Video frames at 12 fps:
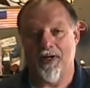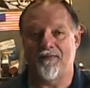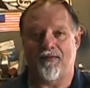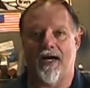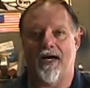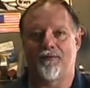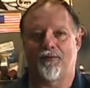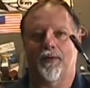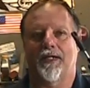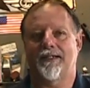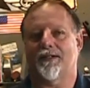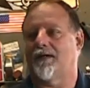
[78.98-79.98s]
25,
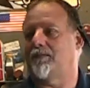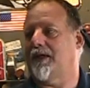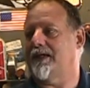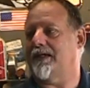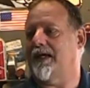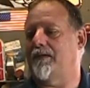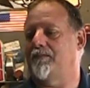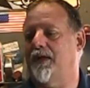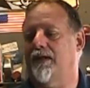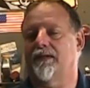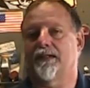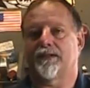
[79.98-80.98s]
20, something like that.
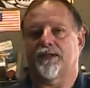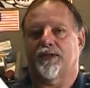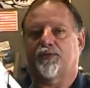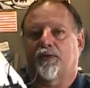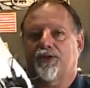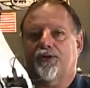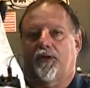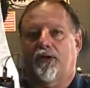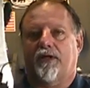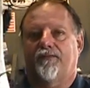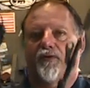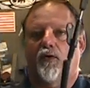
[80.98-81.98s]
But is this what you're
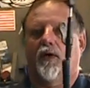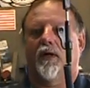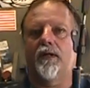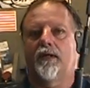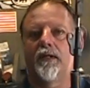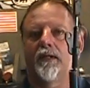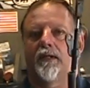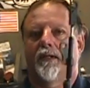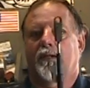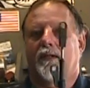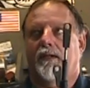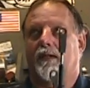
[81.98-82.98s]
looking for?
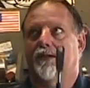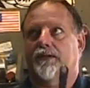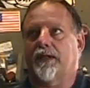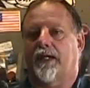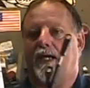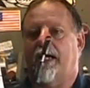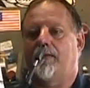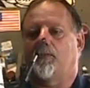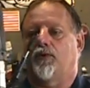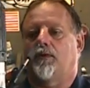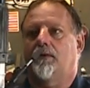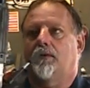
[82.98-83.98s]
There's the
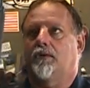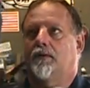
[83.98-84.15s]
cable.